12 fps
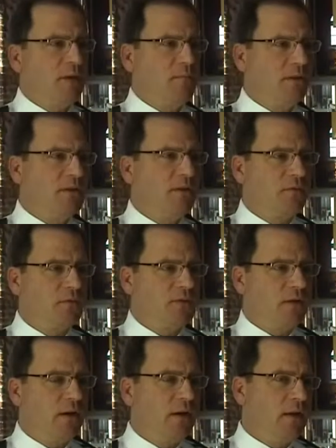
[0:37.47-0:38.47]
McGuire,
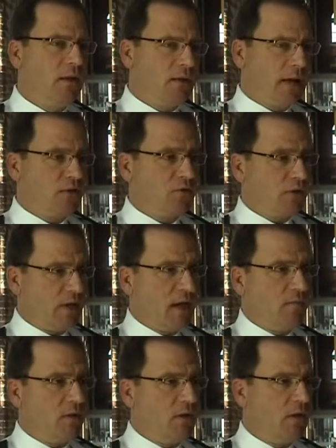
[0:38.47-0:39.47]
chair of the pilot
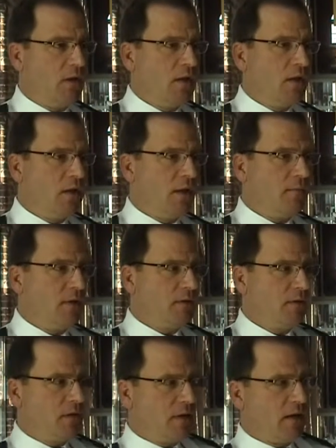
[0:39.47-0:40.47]
project, is not
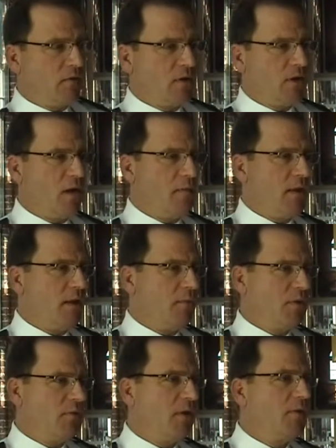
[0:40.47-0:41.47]
sure if the cameras will
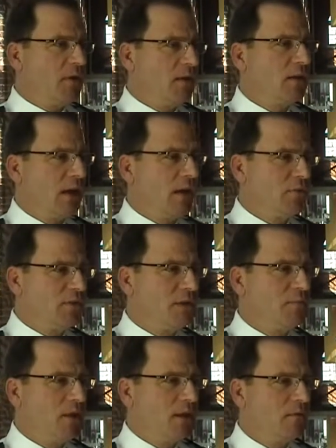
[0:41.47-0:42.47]
prevent crime,
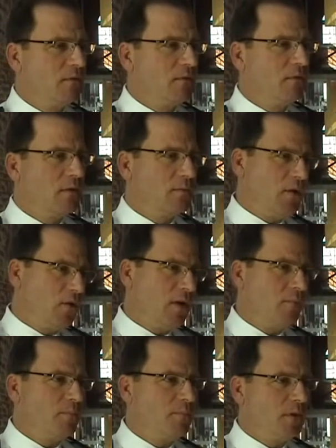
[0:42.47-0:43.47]
but says through
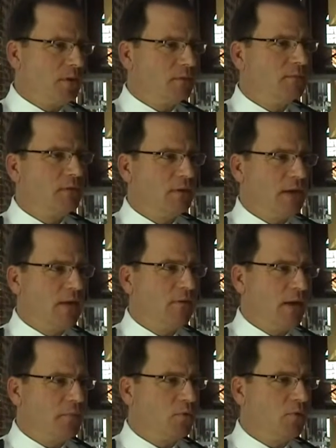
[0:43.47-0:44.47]
thorough
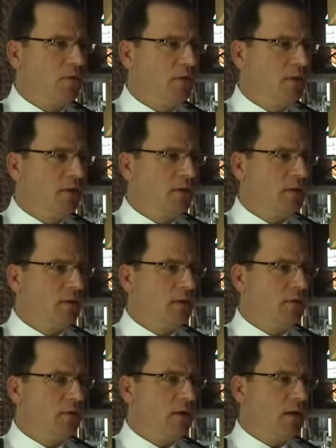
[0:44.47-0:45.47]
investigation with his team
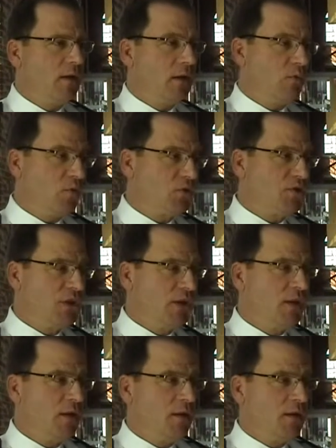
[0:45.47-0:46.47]
at uh, 51
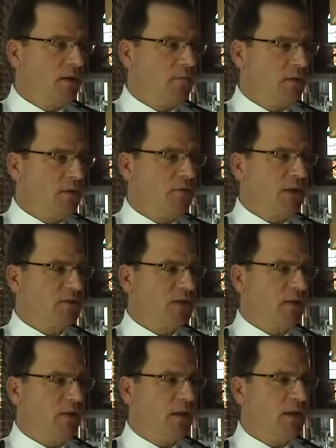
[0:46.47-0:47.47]
Division, it's a
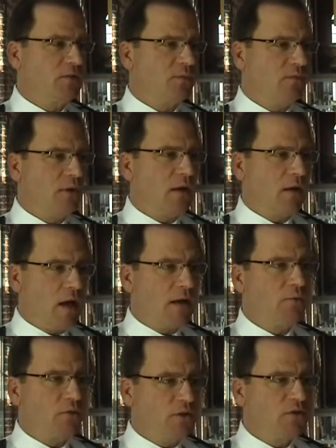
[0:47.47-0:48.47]
step towards
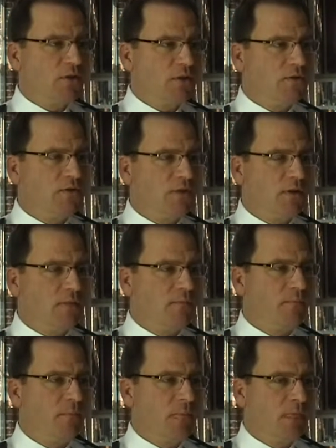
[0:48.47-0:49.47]
deterring crime. Um,
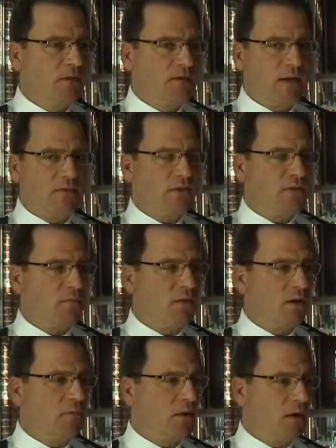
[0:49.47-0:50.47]
Staff Sergeant
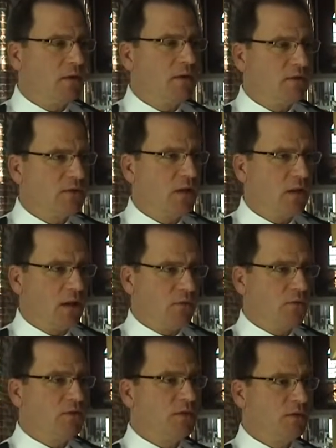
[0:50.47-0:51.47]
Mark Barkley has done a lot
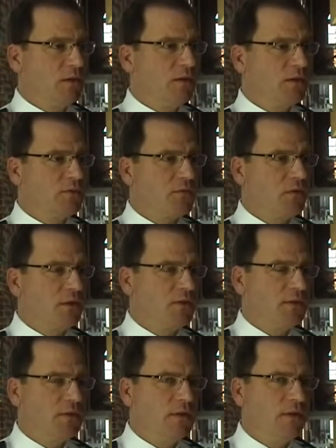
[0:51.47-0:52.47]
of research on this for
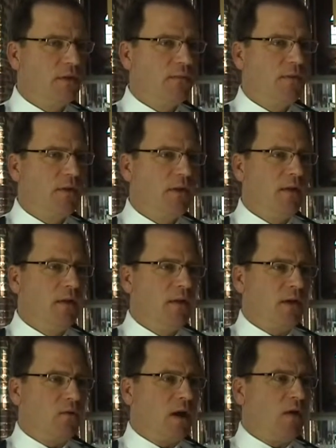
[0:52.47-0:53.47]
us, and um,
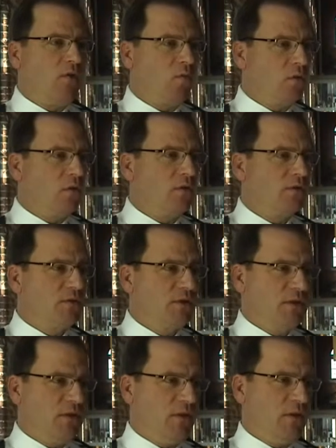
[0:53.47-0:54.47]
around the world,
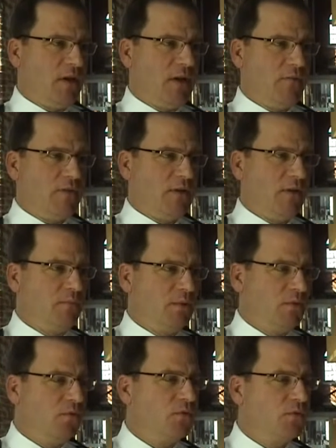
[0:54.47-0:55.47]
CCTV cameras have
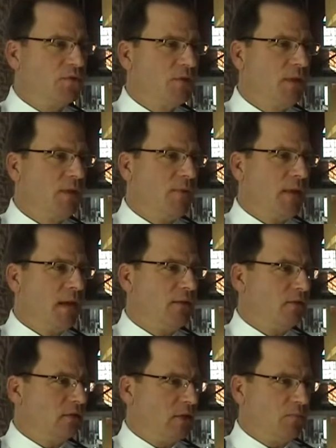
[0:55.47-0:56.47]
been used,
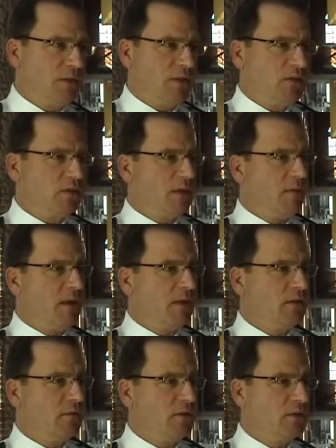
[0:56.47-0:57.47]
and some places they make
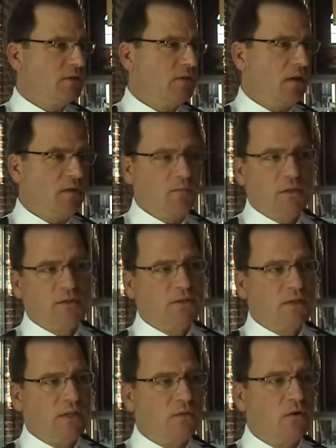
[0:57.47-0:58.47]
a difference, other
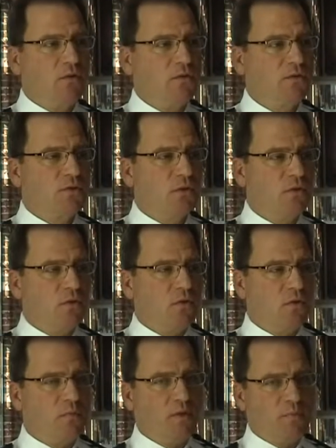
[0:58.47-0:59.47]
places they don't. So the
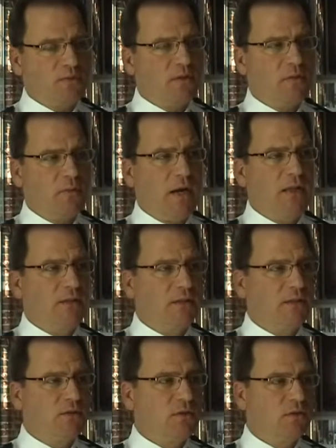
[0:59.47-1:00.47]
whole purpose of the pilot
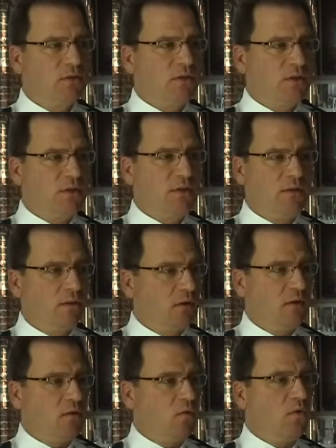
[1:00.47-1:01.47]
is just to see
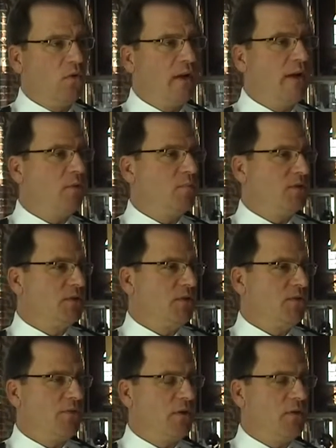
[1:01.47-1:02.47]
will they help us here
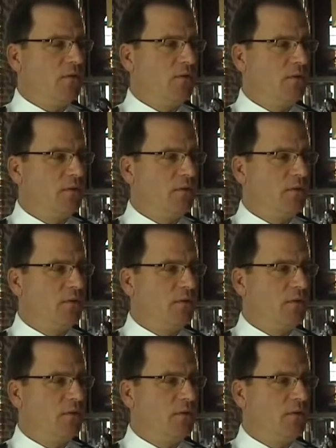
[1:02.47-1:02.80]
in Toronto?